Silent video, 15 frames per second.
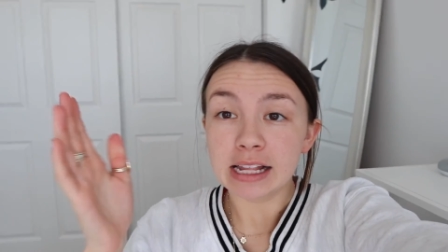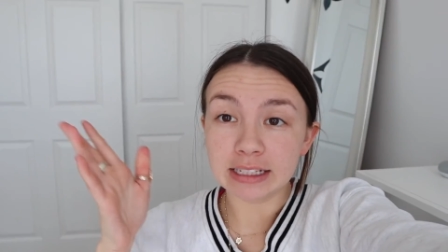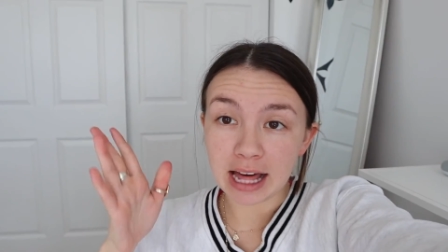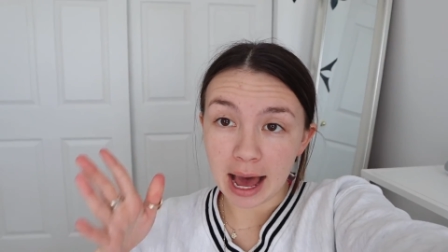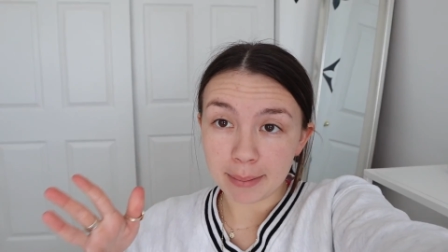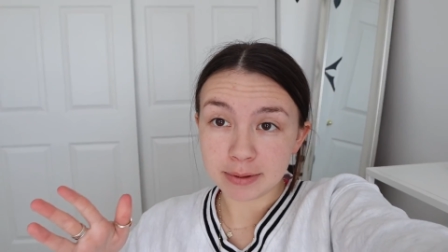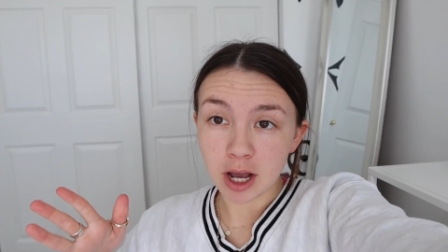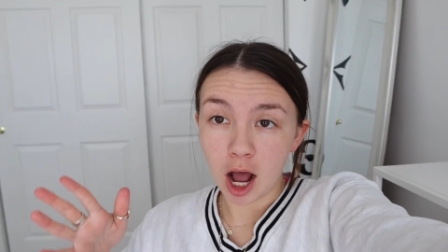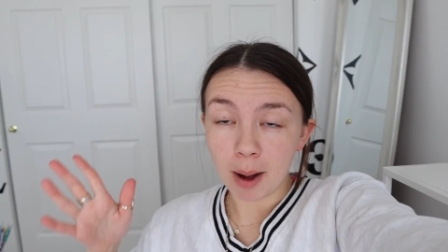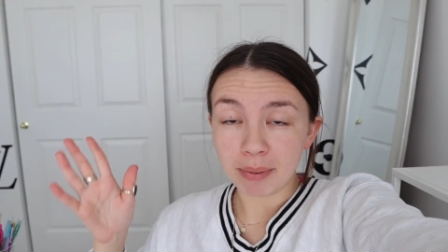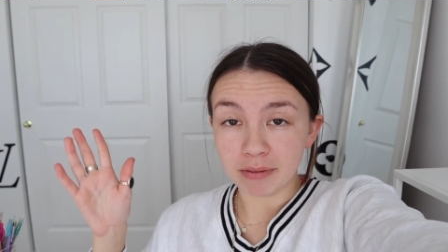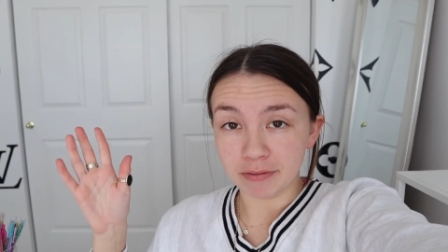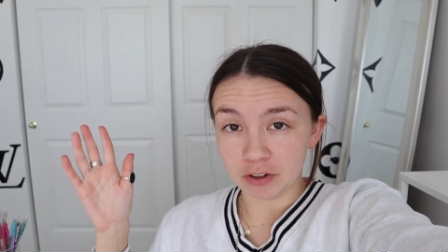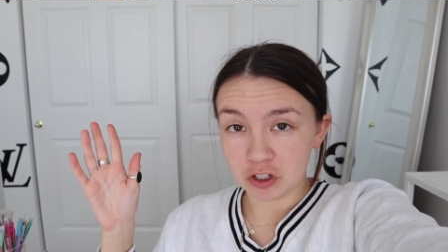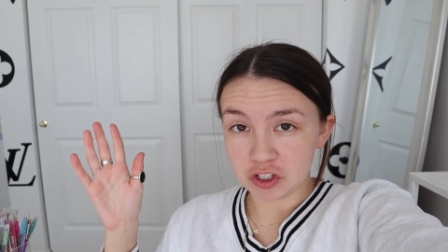
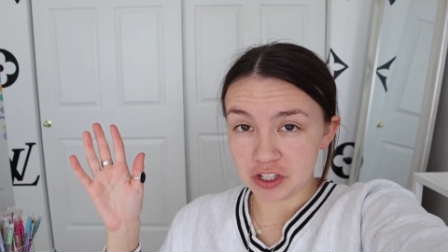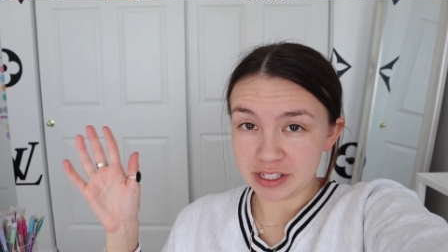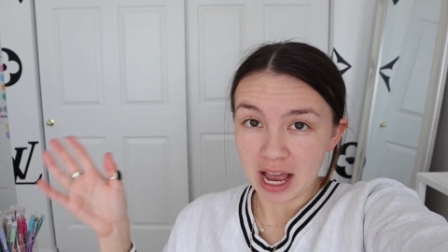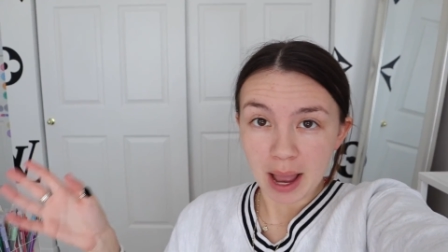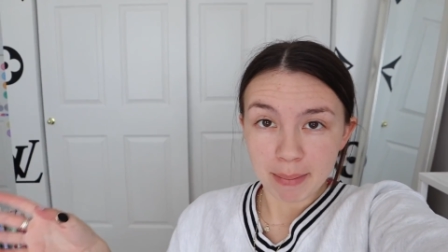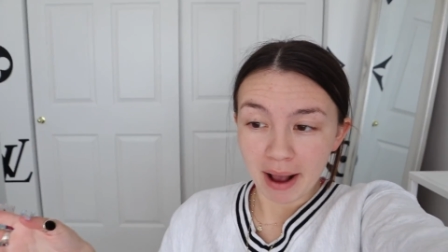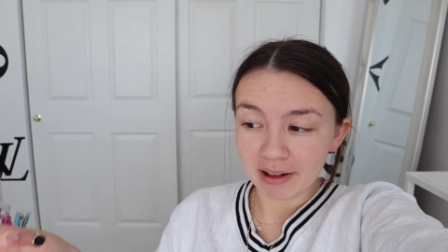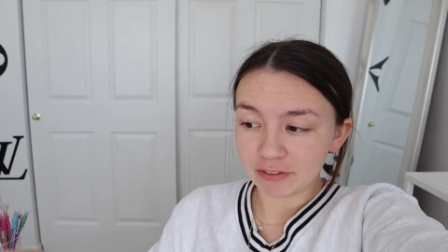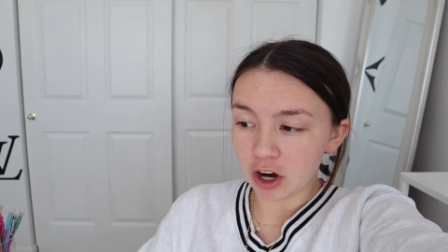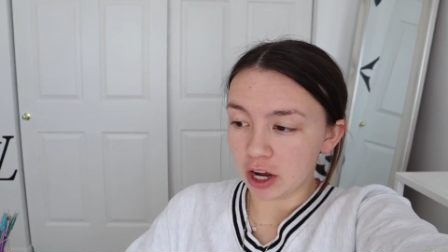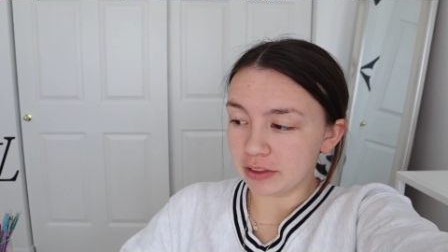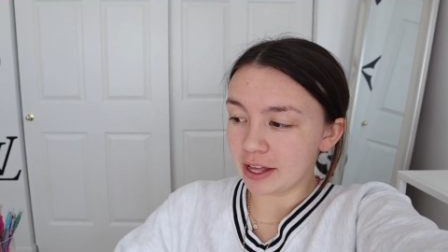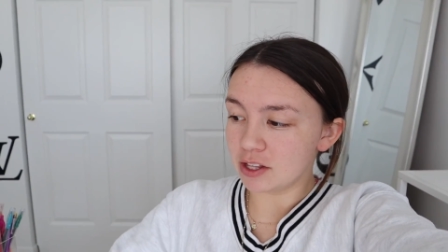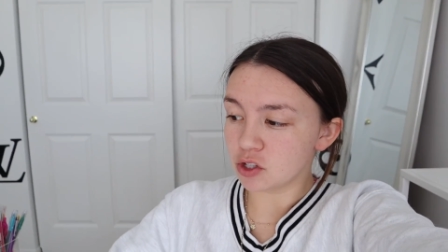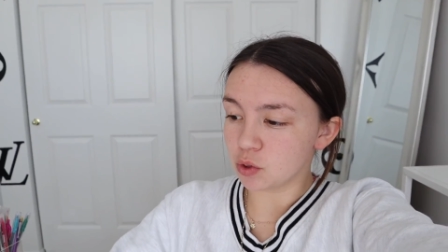laptop versus iPad for
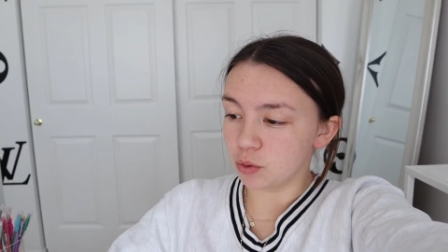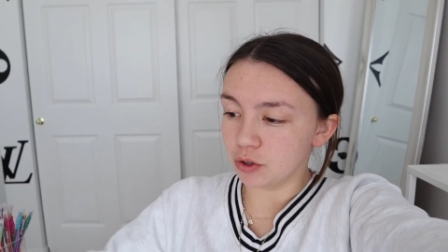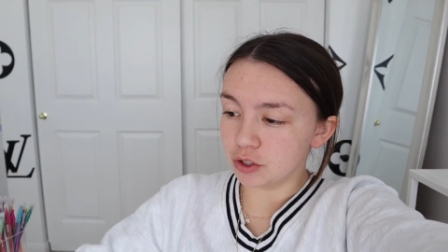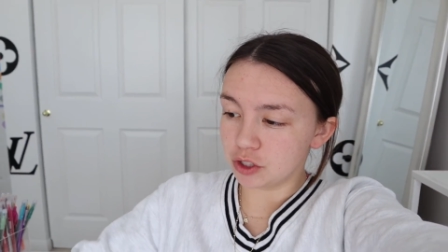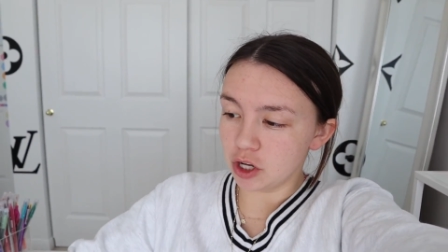online school.